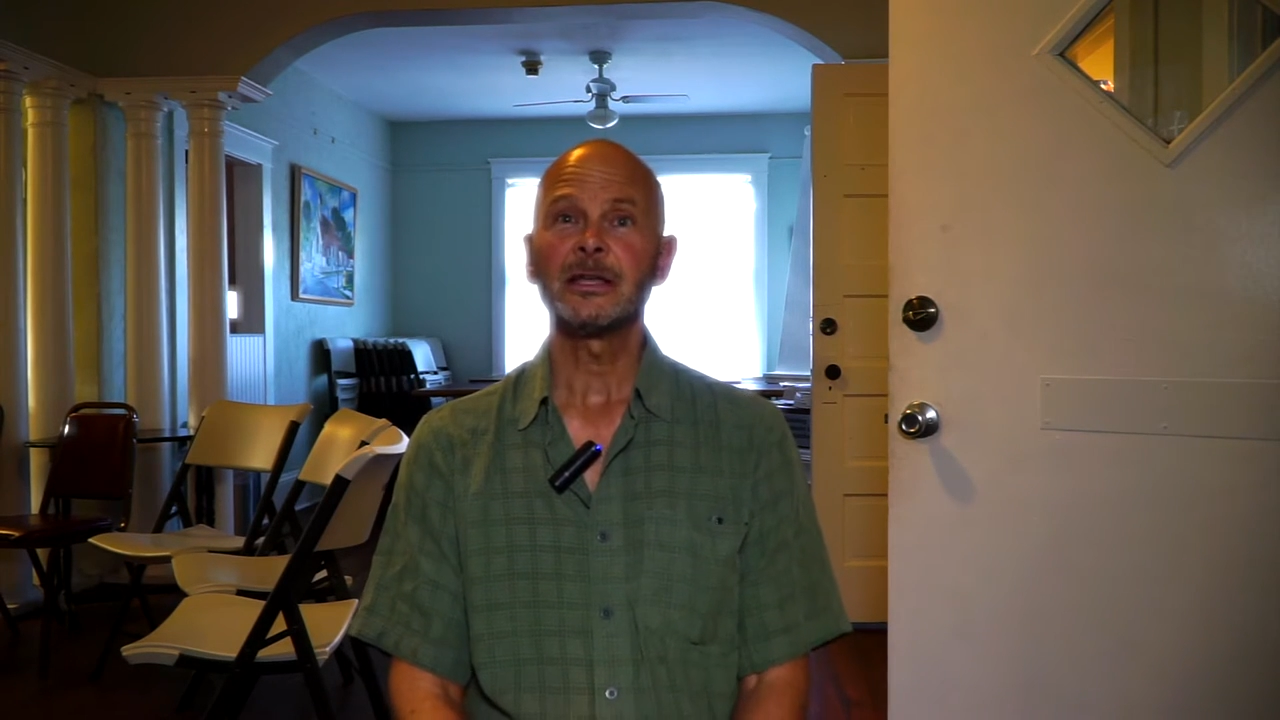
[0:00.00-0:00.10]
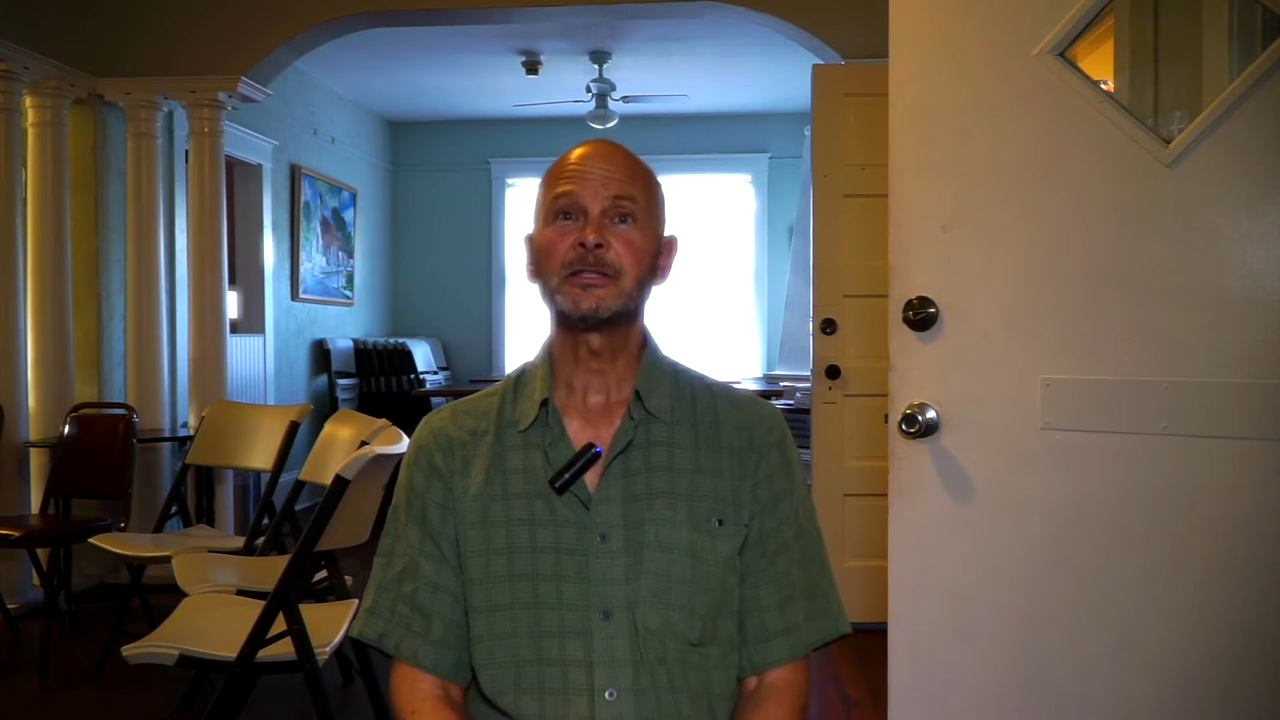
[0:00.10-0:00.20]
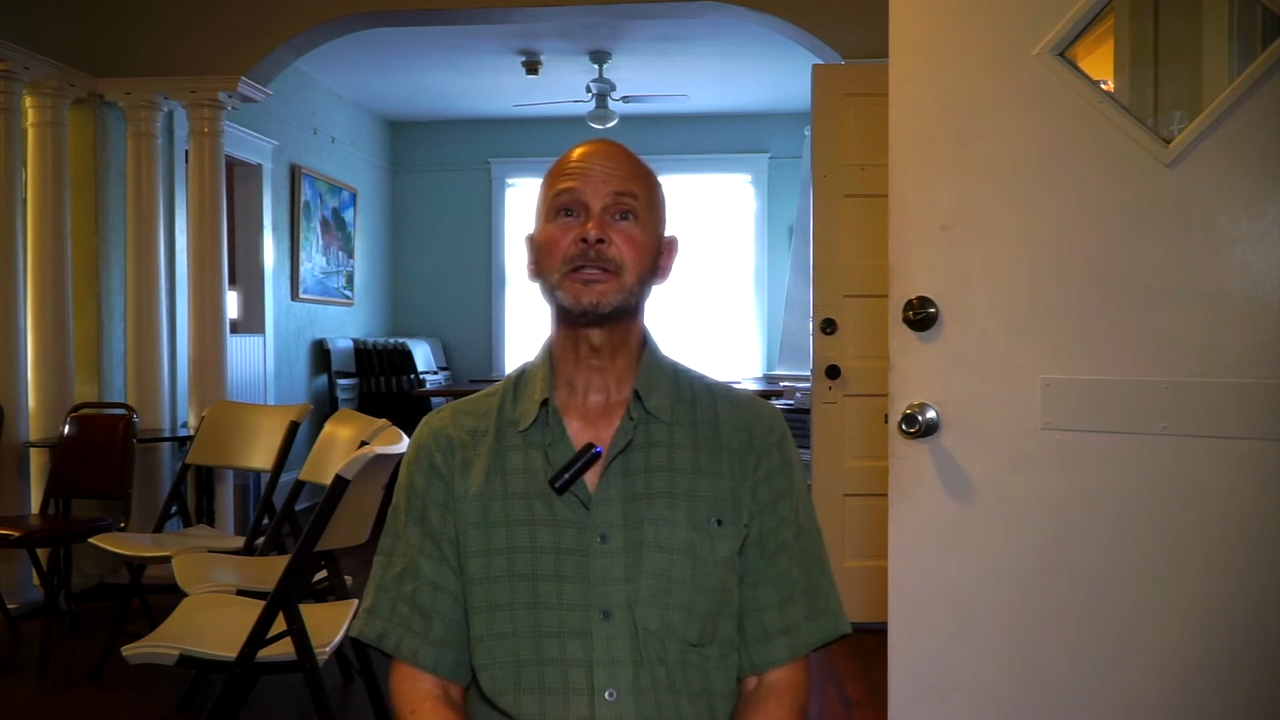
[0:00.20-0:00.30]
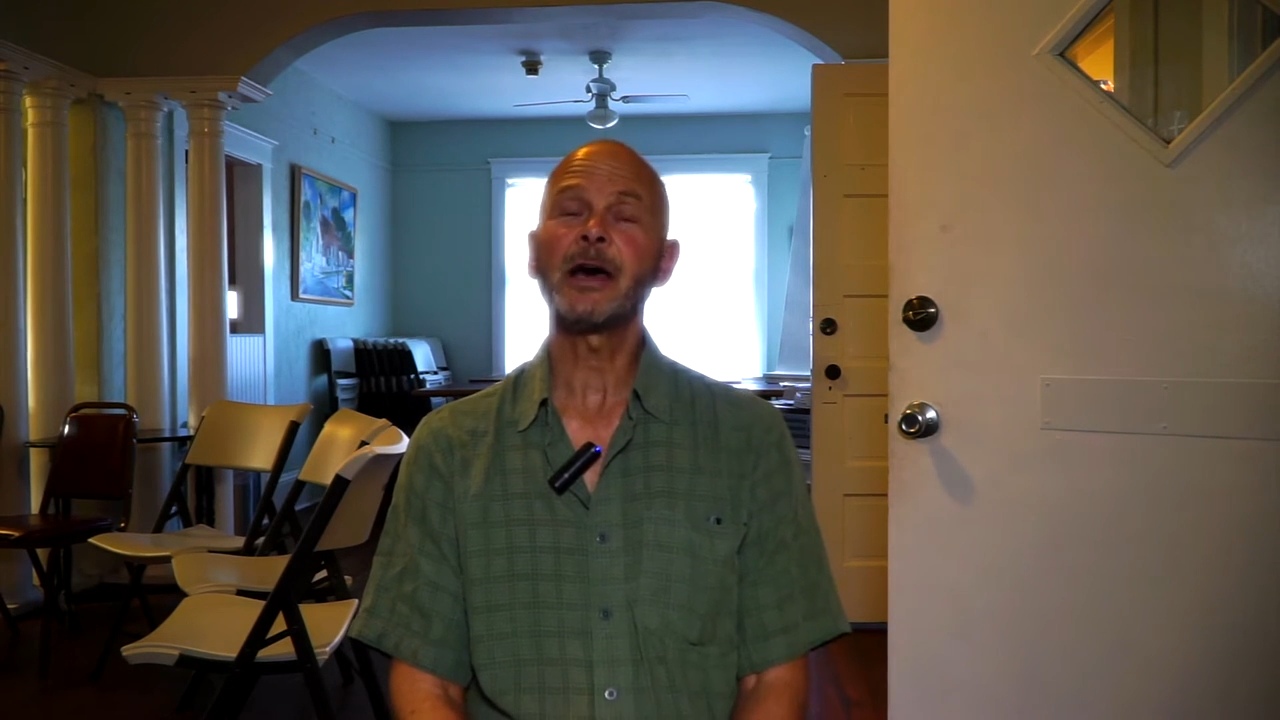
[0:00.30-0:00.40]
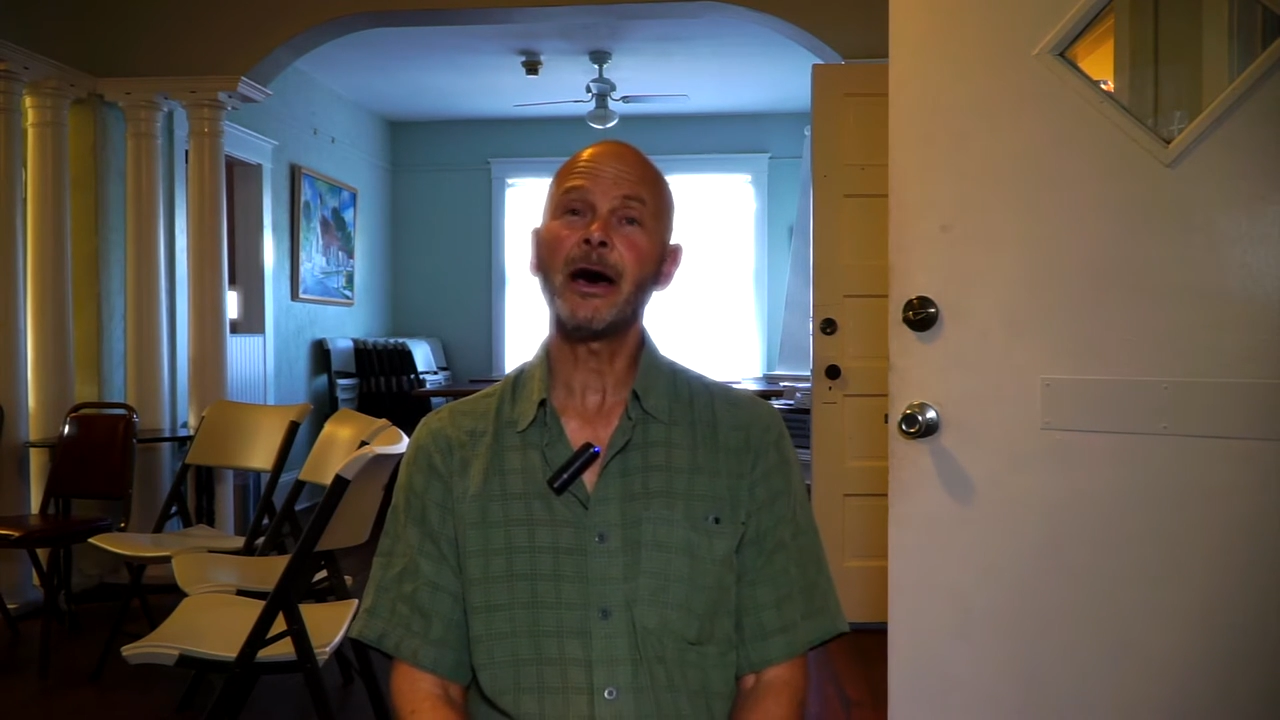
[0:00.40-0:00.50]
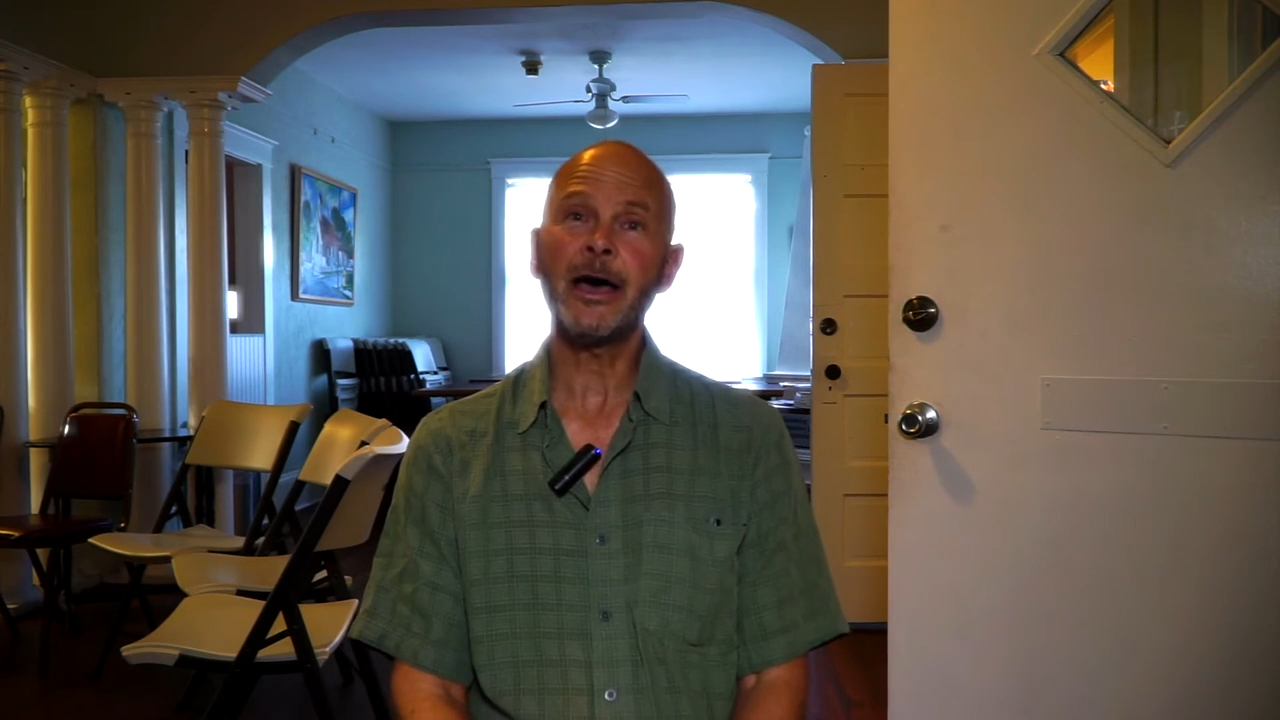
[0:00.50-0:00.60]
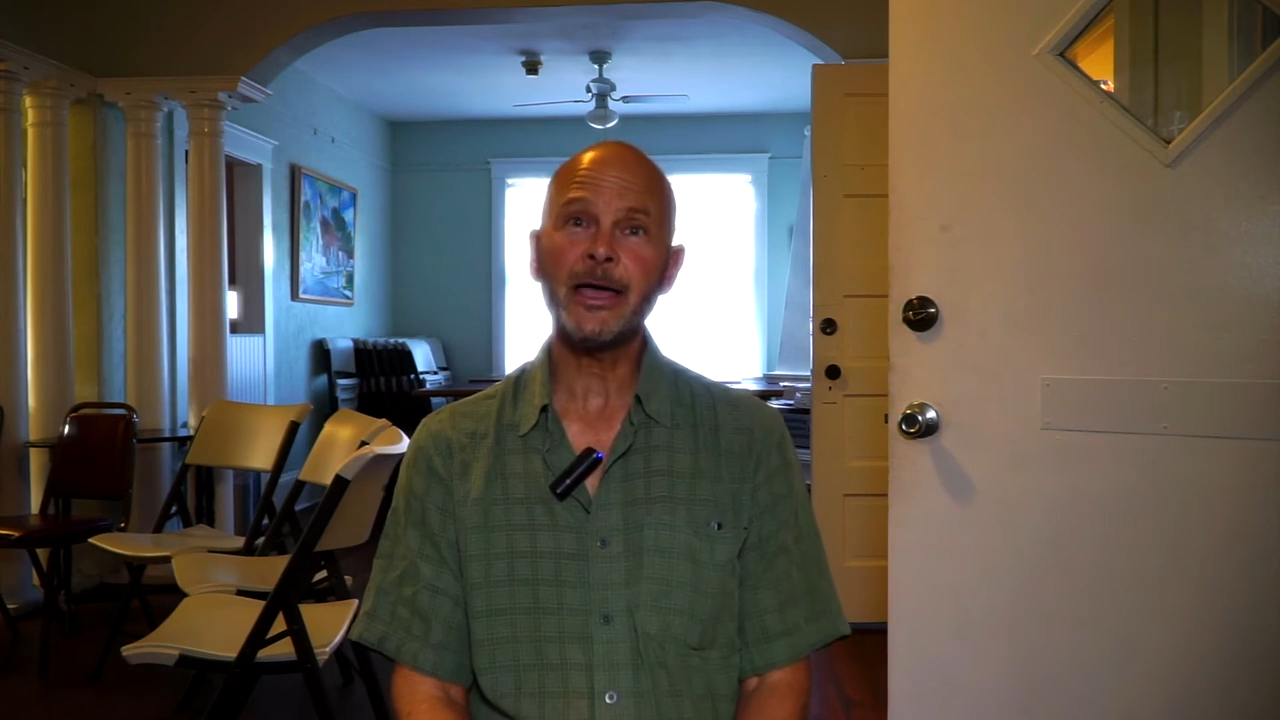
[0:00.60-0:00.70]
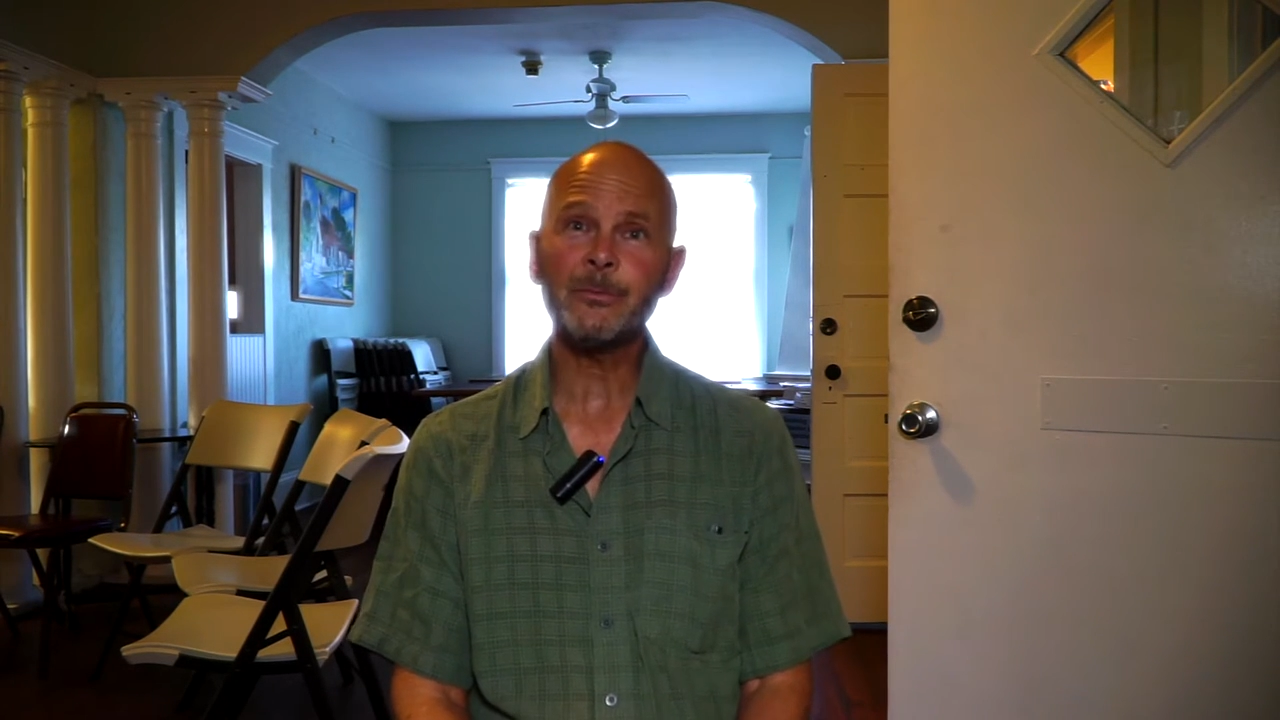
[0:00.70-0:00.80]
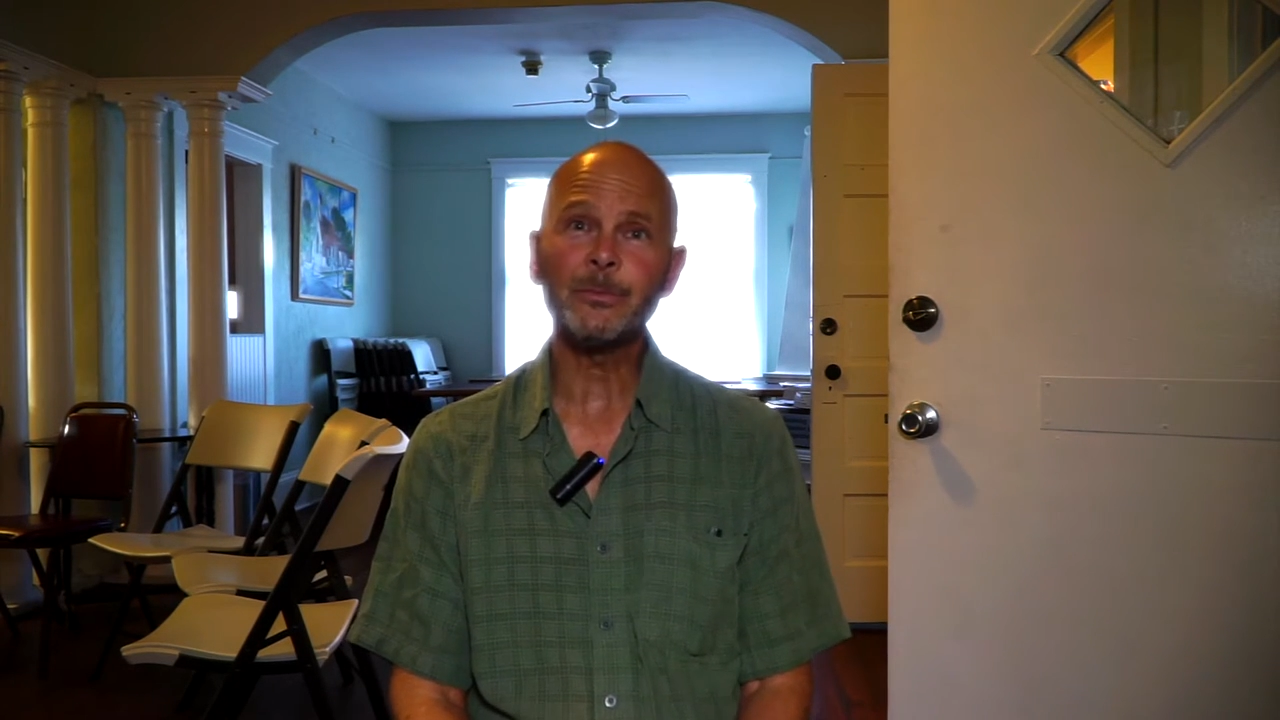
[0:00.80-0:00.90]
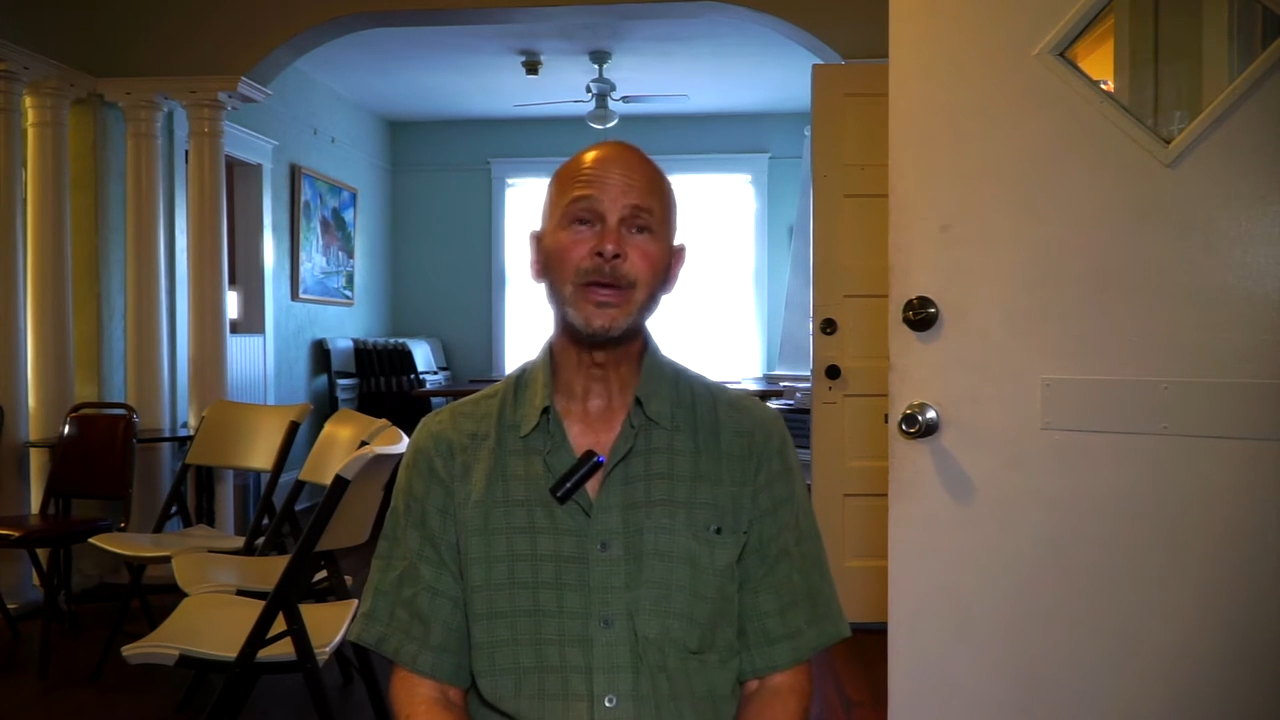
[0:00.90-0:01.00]
It's
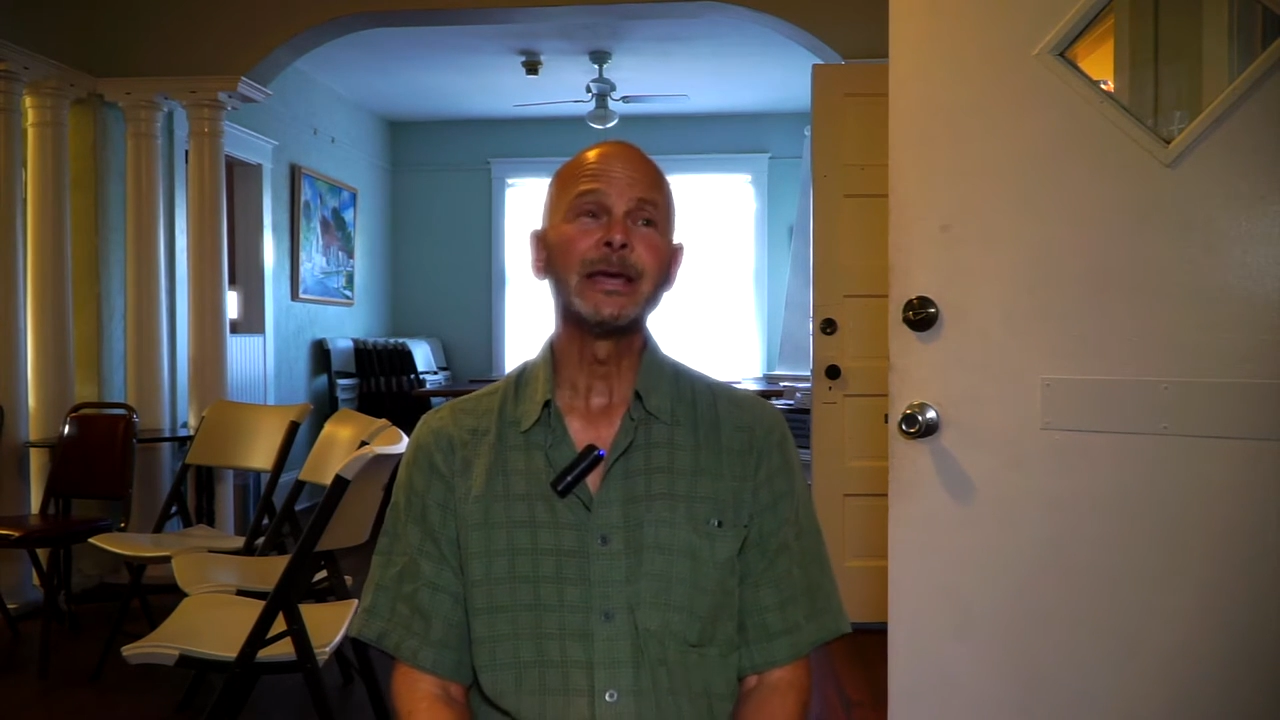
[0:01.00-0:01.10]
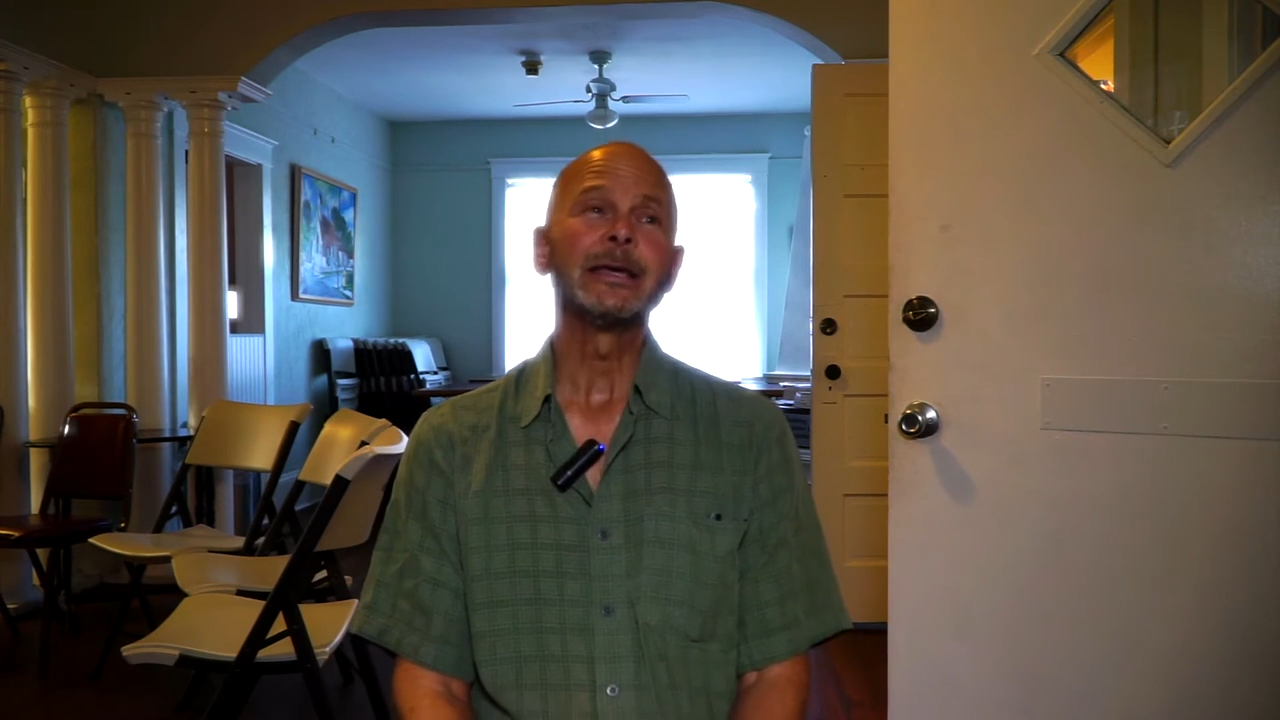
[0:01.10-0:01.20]
time.